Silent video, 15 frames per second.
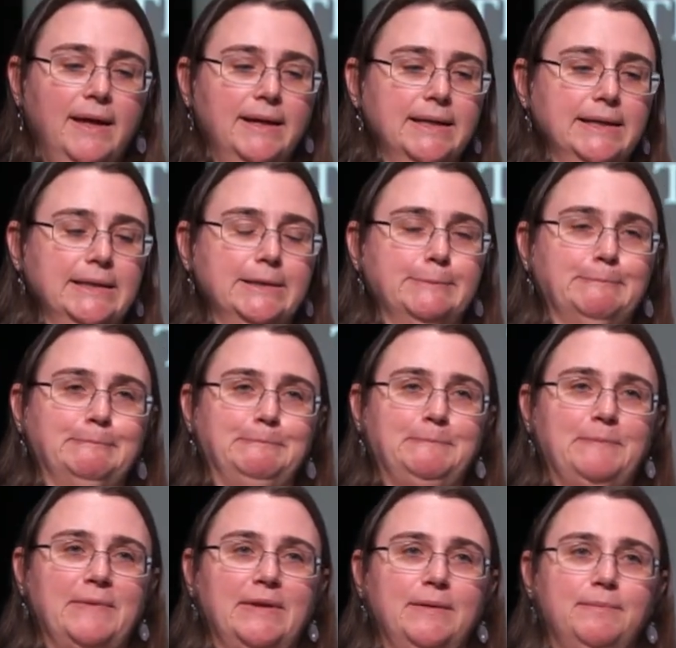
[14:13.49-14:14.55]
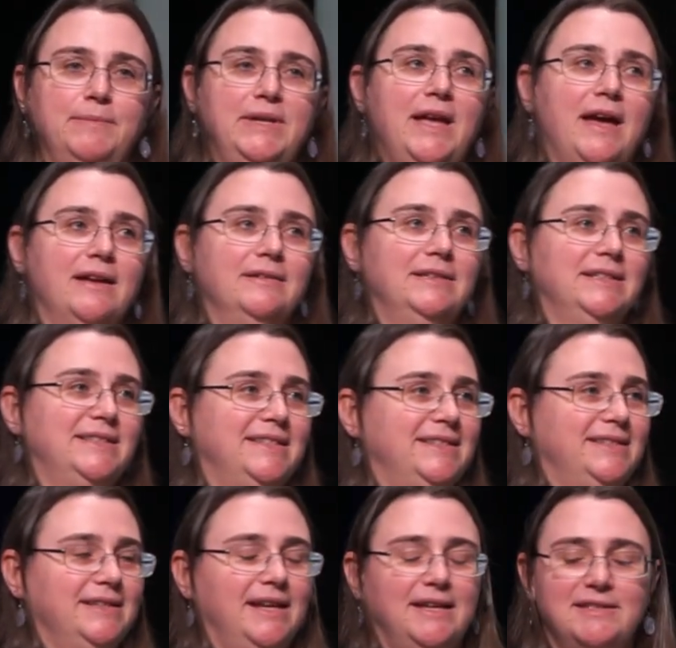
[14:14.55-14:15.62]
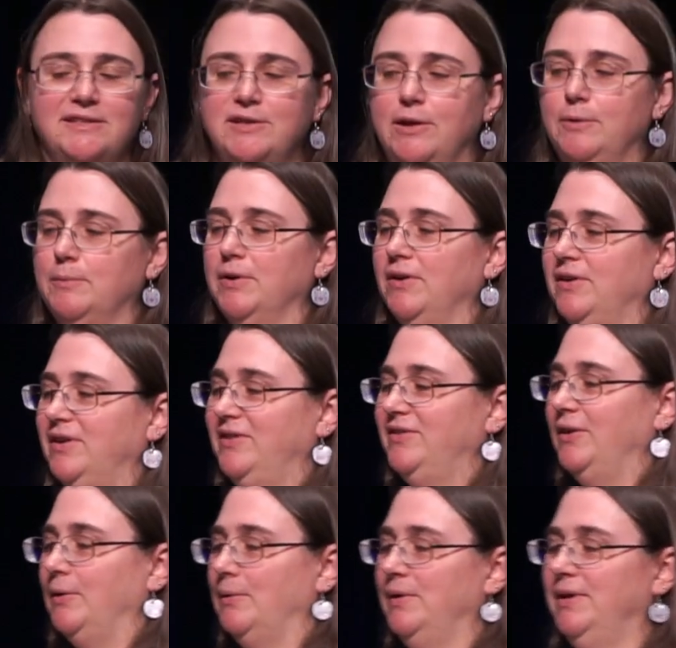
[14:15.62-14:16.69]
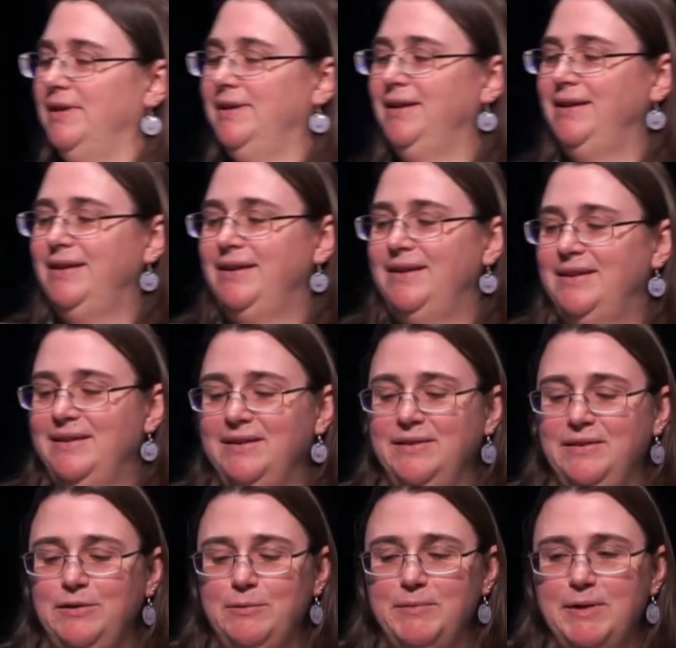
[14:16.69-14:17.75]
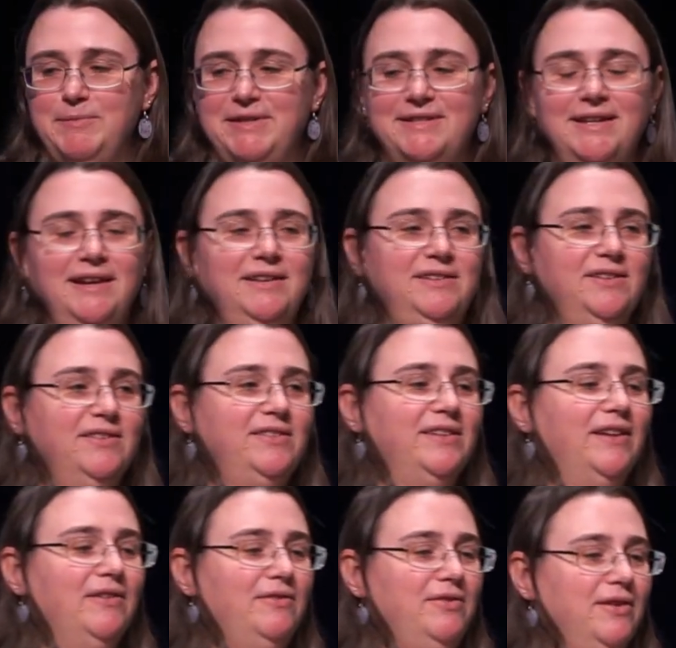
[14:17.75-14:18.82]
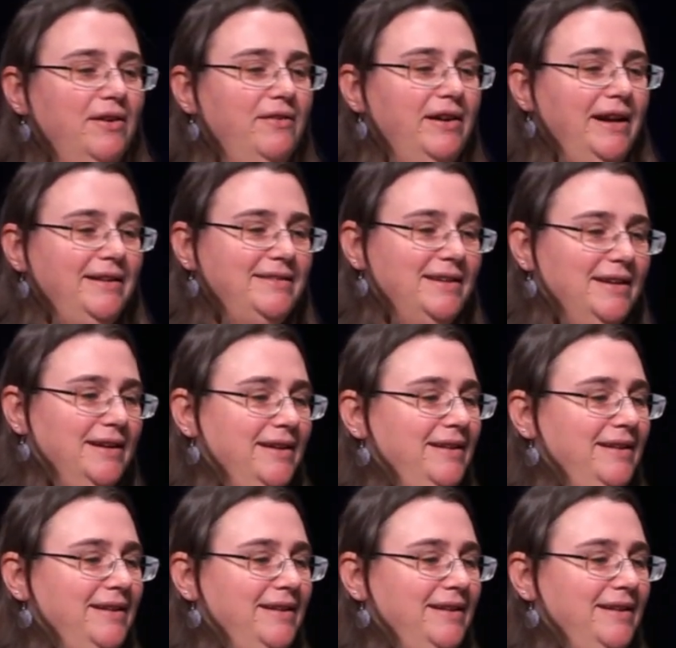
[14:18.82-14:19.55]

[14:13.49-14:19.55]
But yeah, it's a ton of work. So you may be saying to yourself, all right,